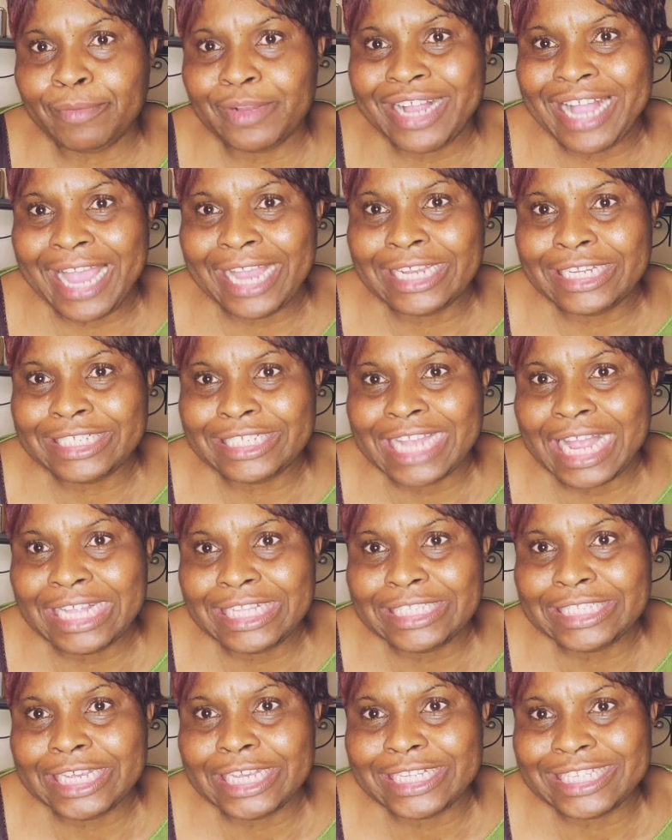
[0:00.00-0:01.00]

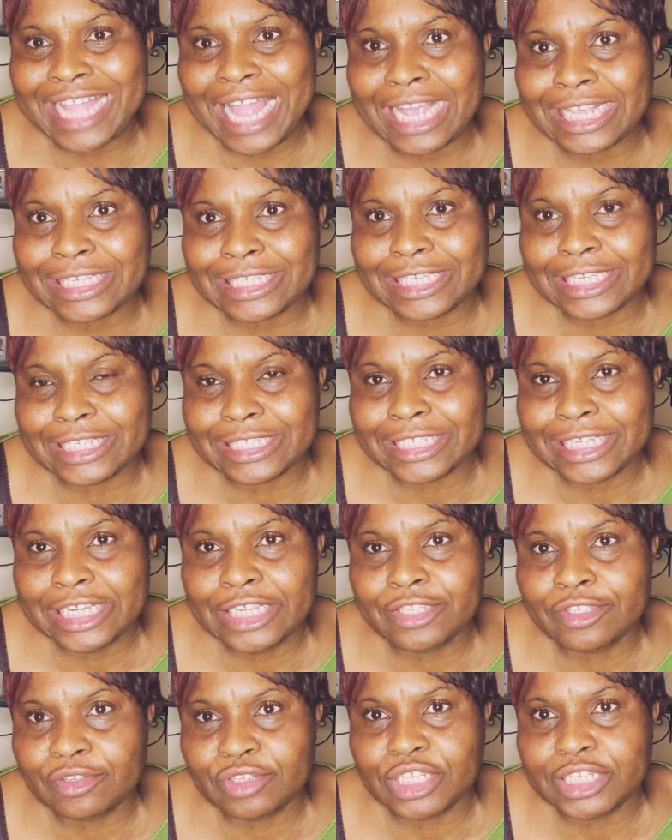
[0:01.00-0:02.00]
gigantic taxes
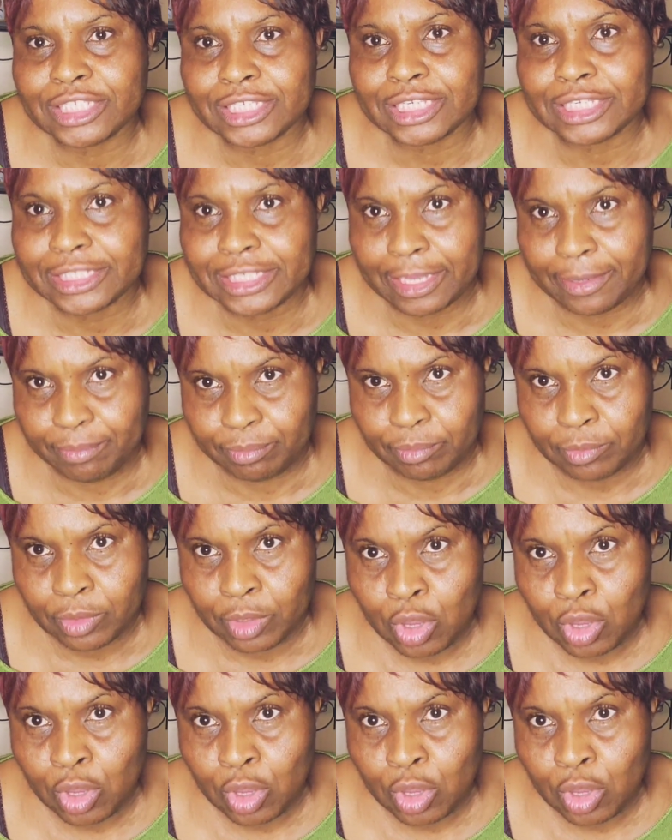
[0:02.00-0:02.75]
into the system,